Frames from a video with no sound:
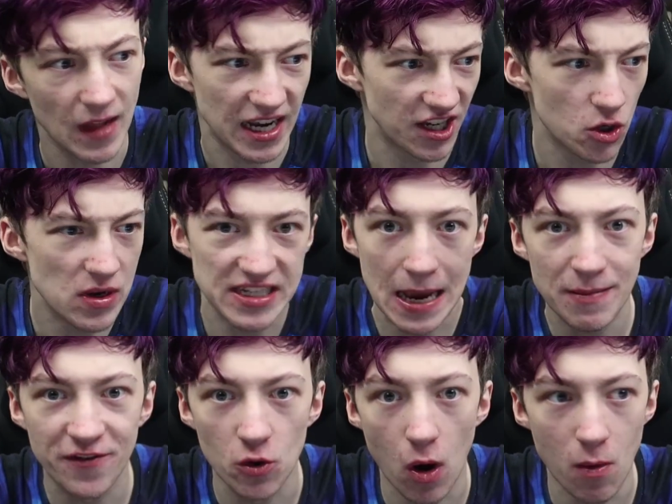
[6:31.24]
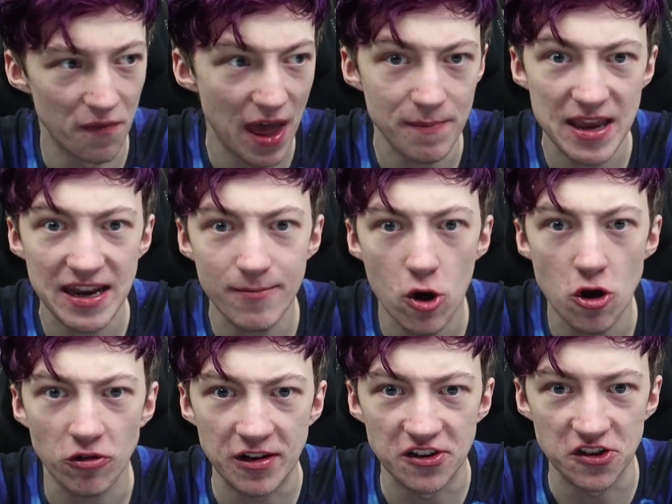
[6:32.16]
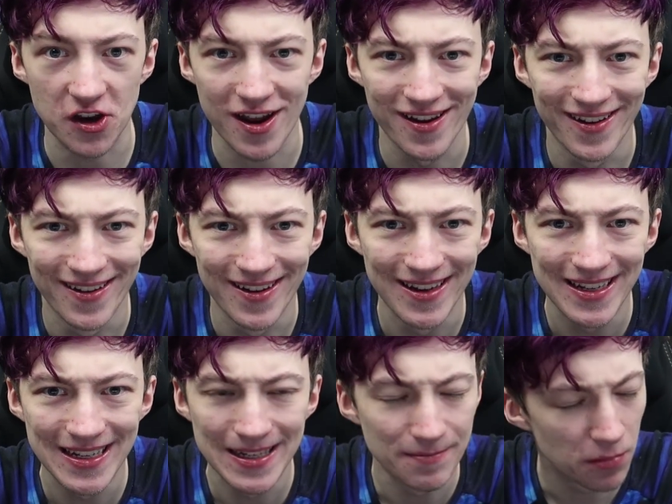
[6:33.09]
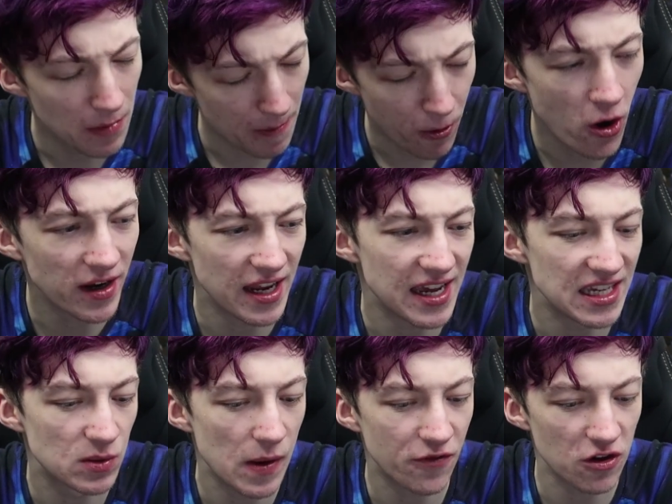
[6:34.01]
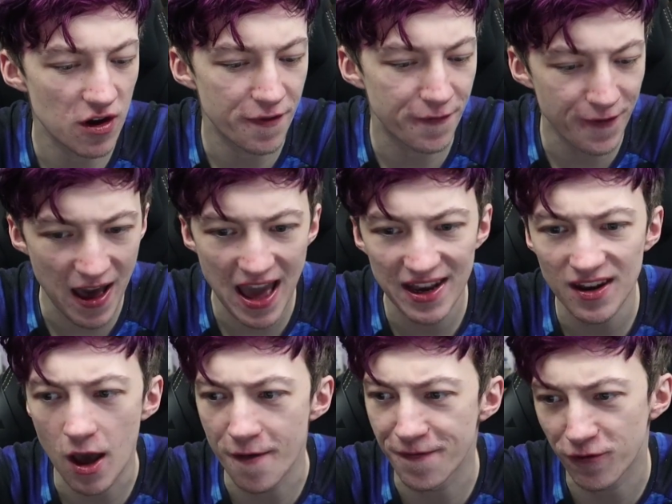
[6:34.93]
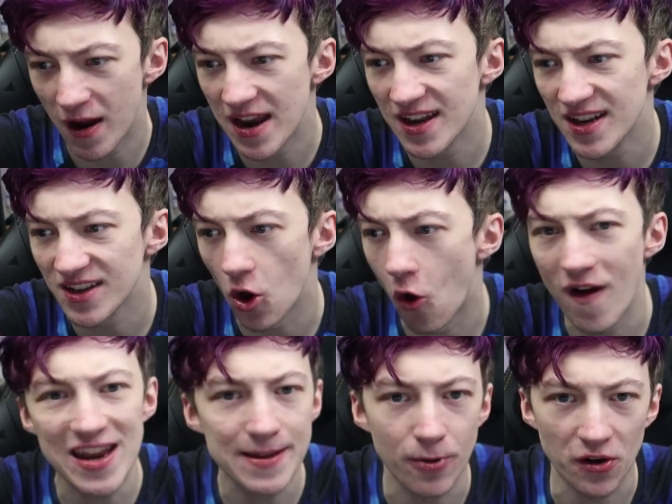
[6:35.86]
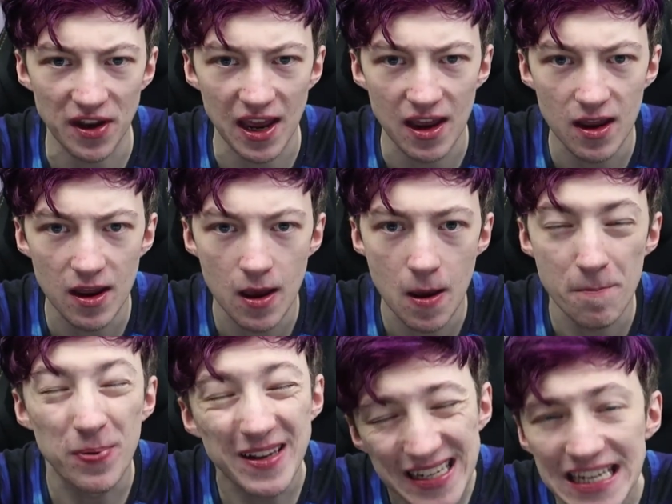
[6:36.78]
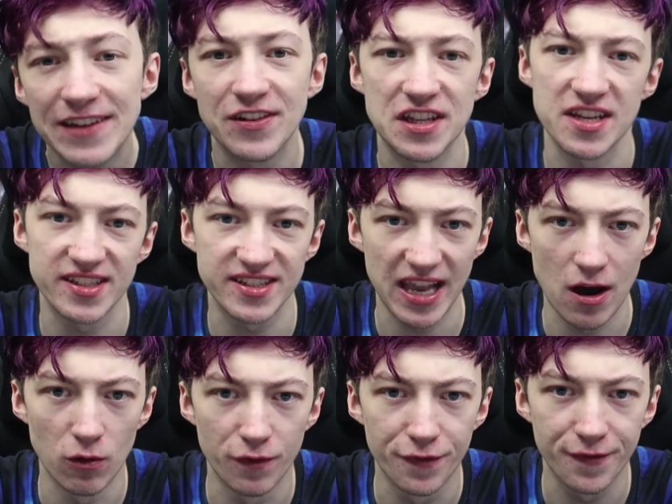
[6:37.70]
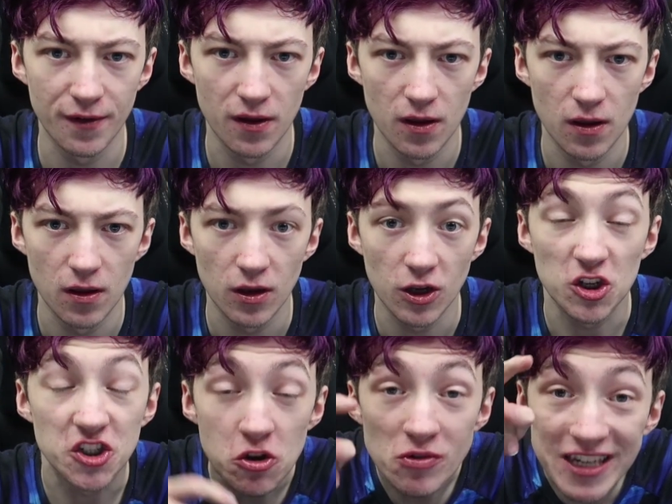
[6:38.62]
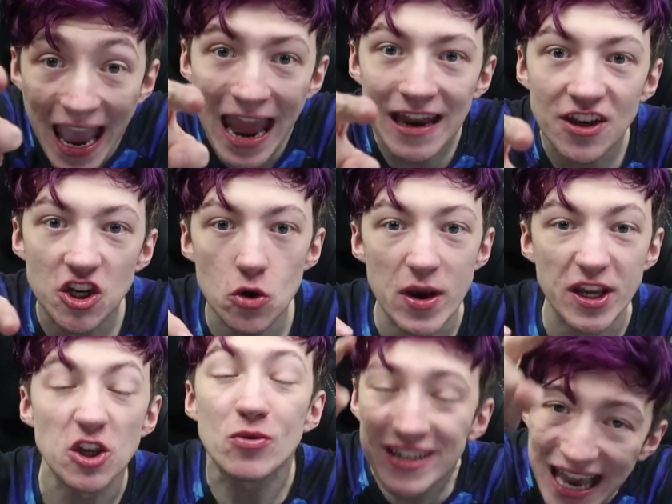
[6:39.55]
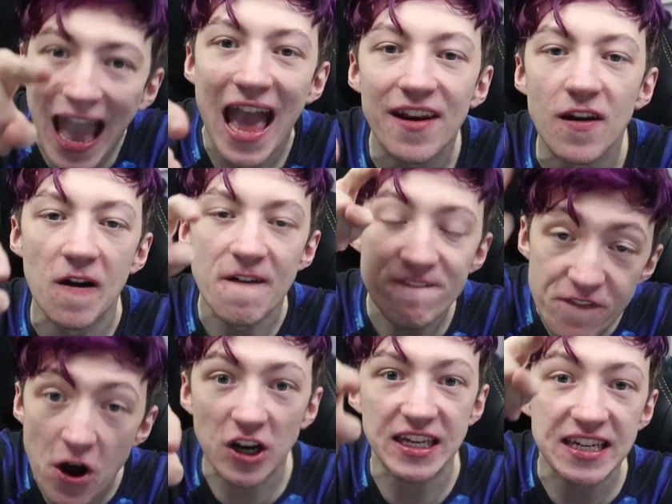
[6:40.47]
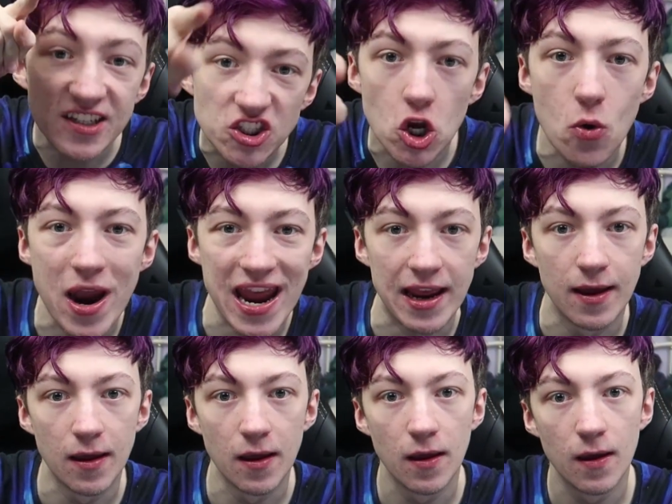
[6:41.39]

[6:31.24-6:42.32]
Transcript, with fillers: I can do a damn if you want. Would that be any more cringer? my point is, whether you're a fan, a friend, or anybody, believe in yourself. Because you can do it. You can fucking do it.